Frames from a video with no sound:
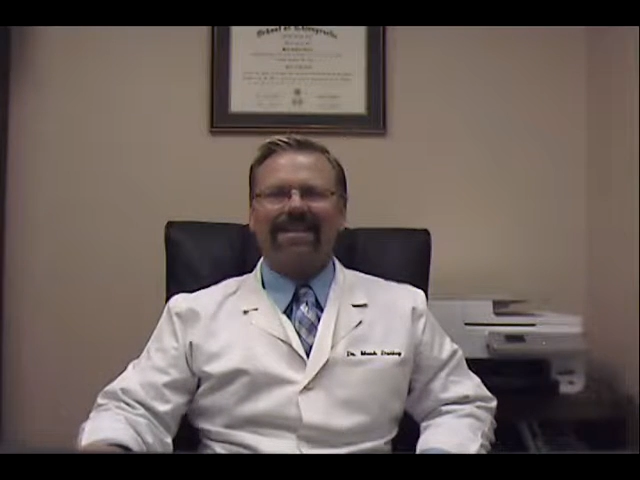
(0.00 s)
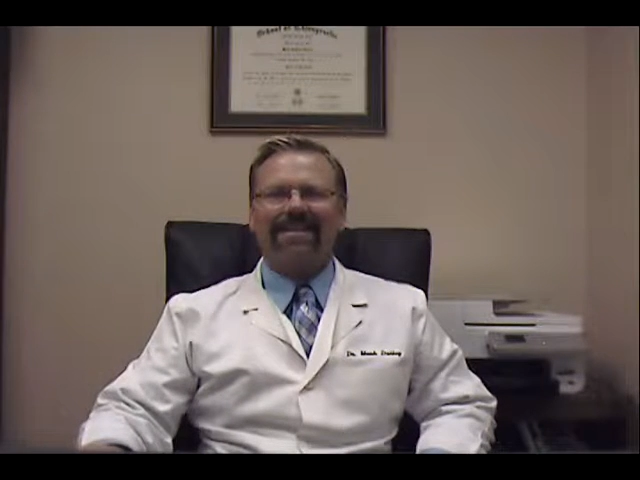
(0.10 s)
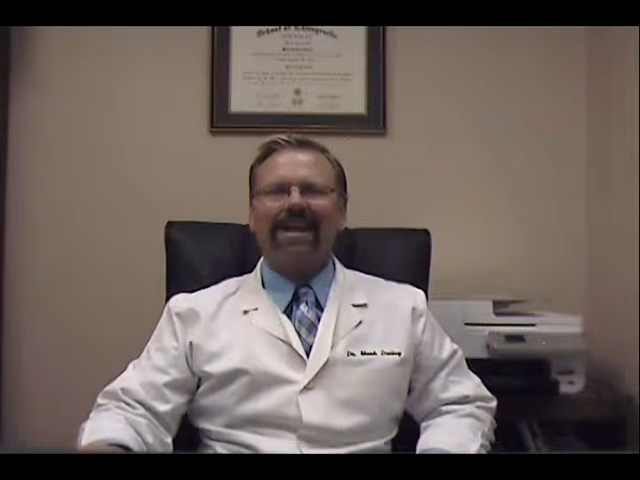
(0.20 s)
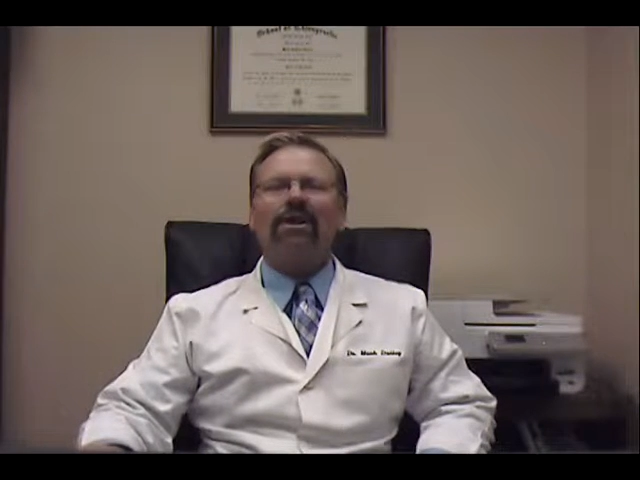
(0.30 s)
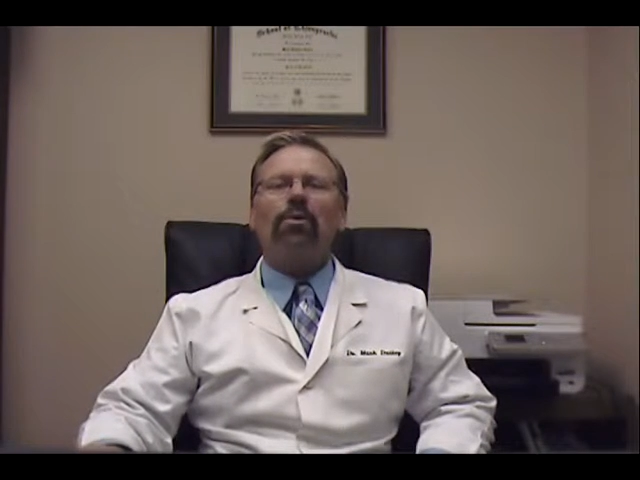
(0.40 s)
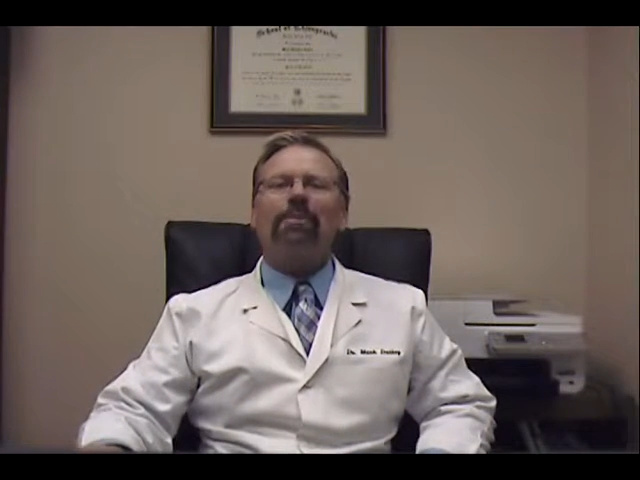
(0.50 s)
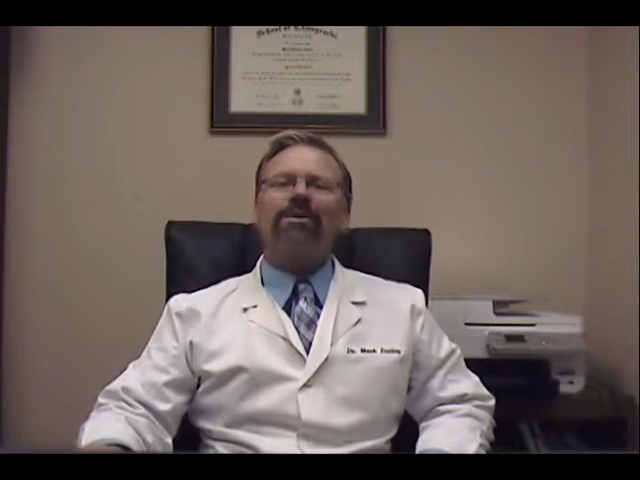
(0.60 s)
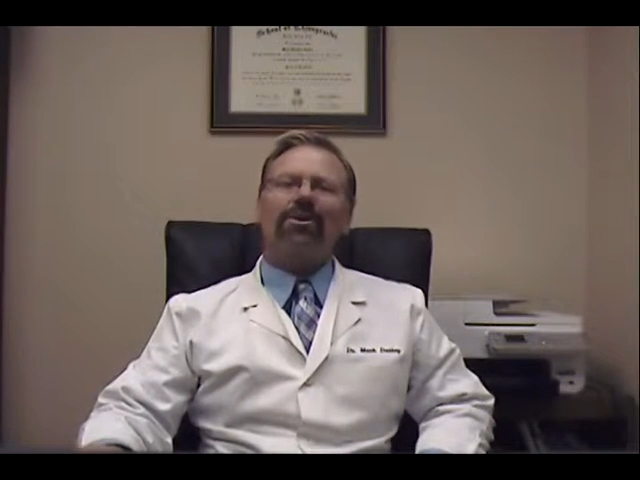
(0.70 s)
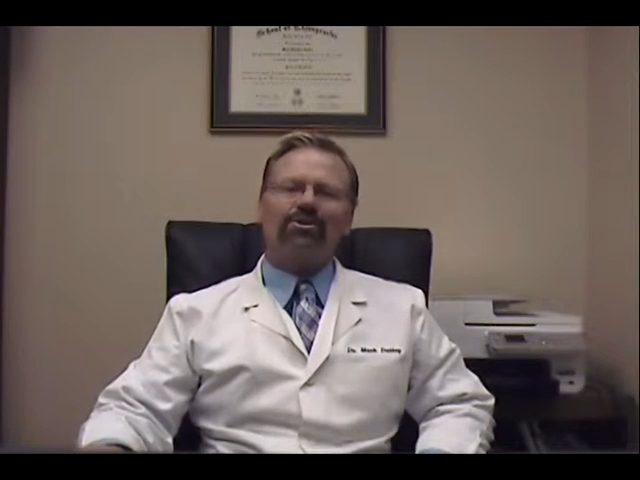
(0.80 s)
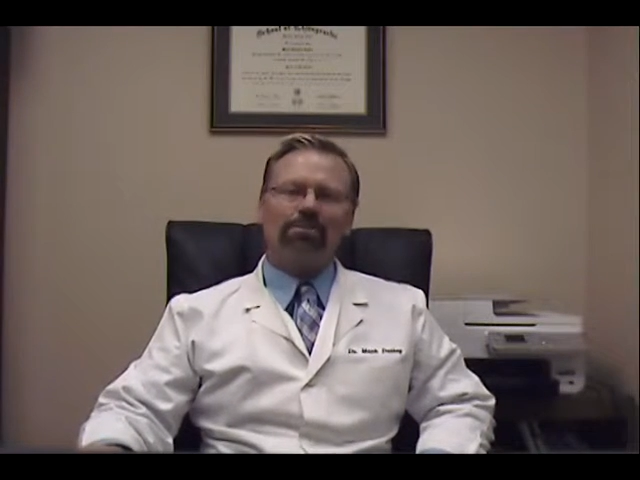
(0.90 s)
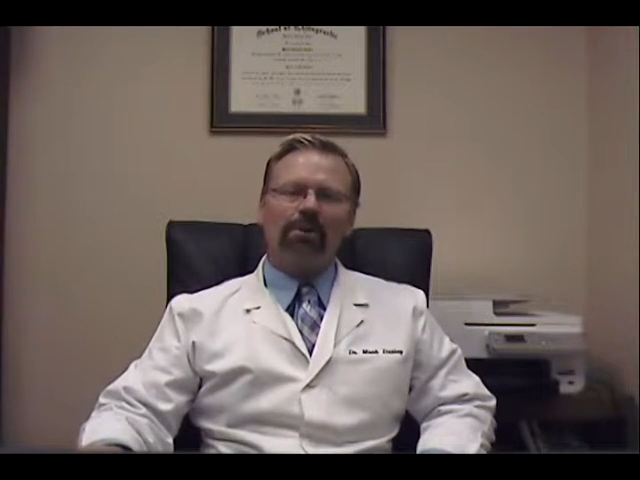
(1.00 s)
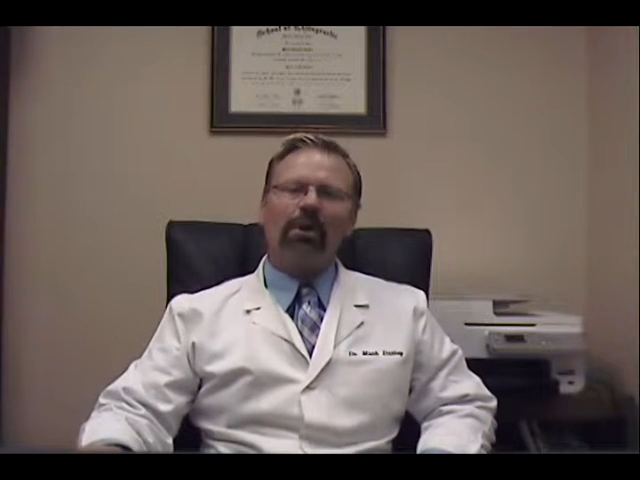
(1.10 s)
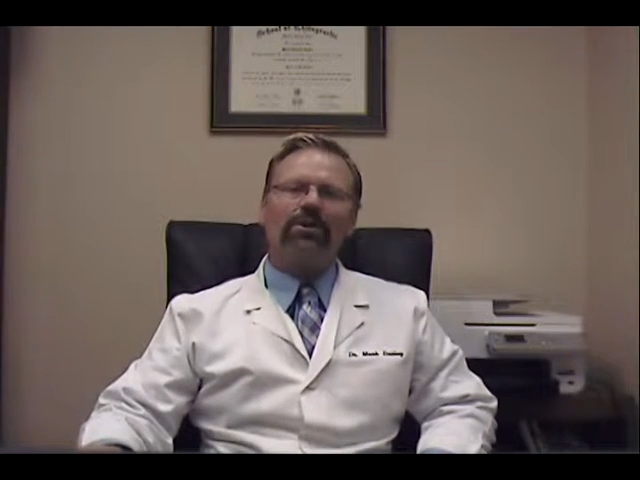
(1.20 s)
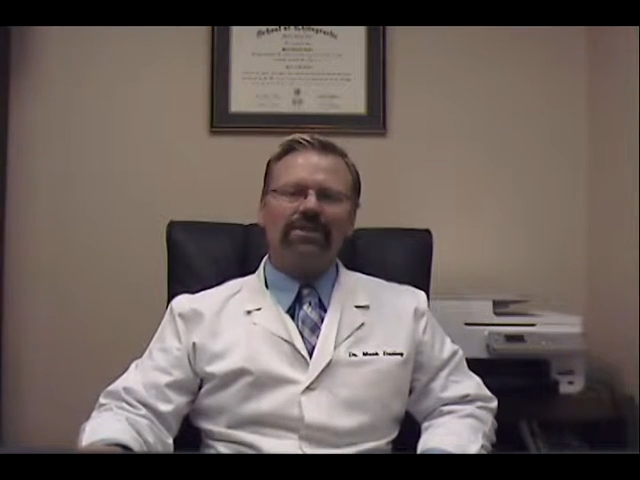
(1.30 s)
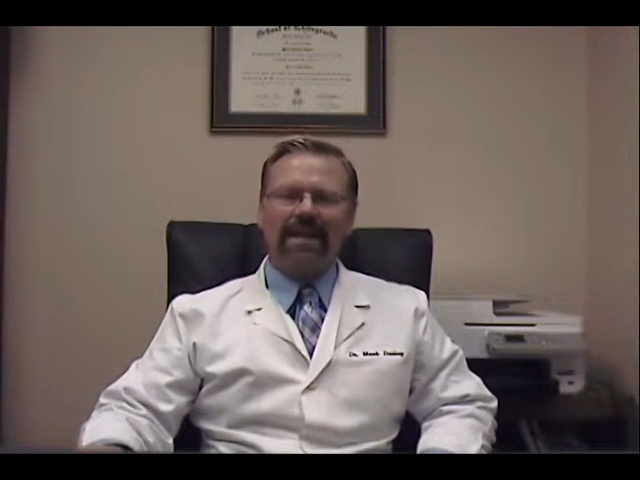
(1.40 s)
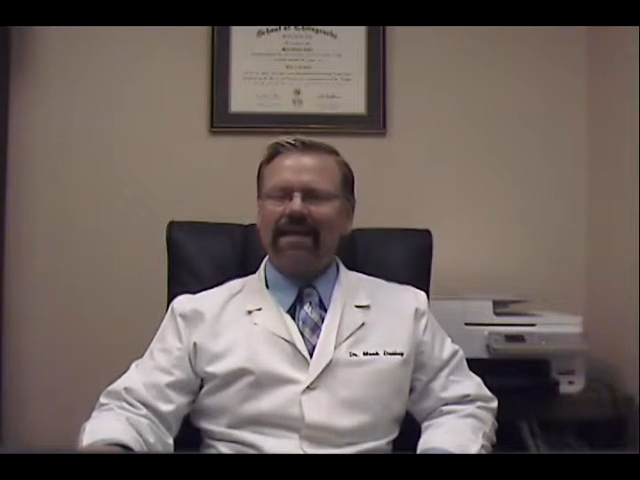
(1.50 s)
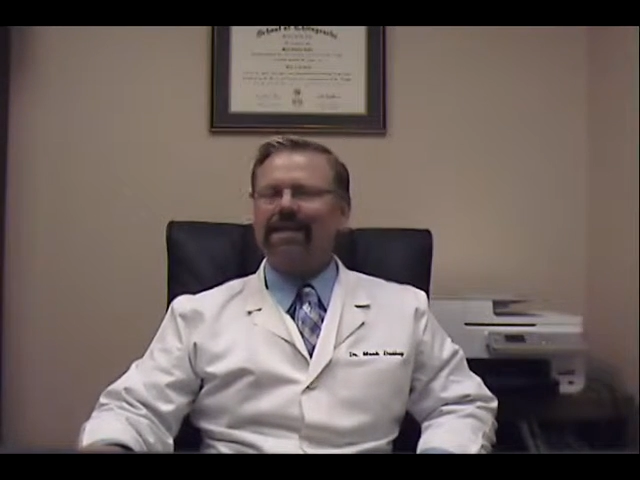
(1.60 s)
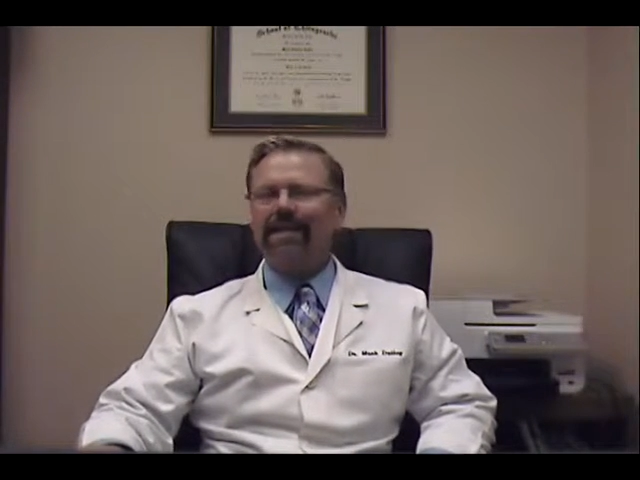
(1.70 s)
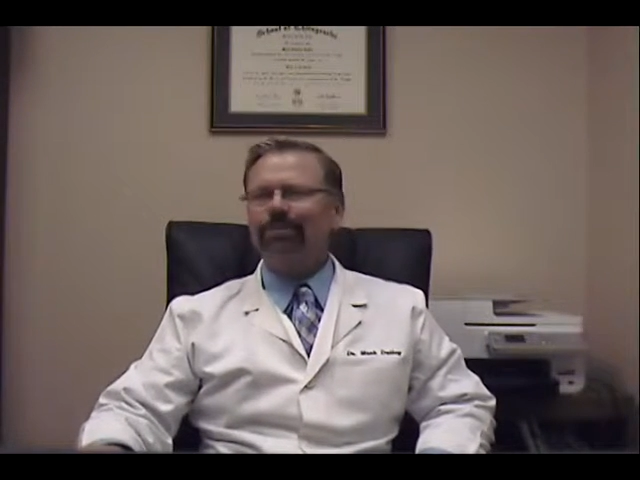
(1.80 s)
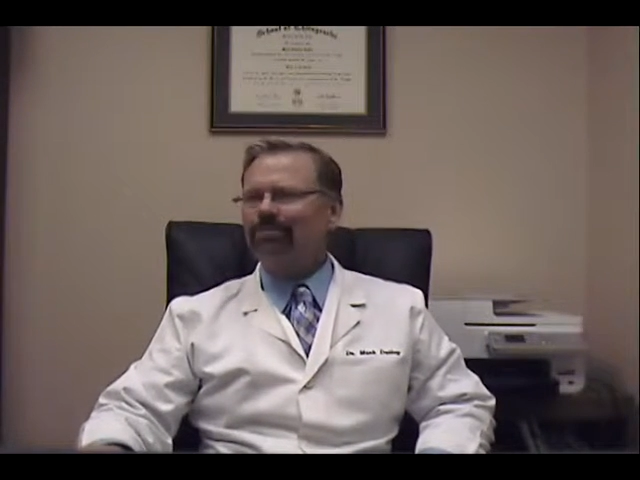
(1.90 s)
Hello, I'm Dr. Mark Daly.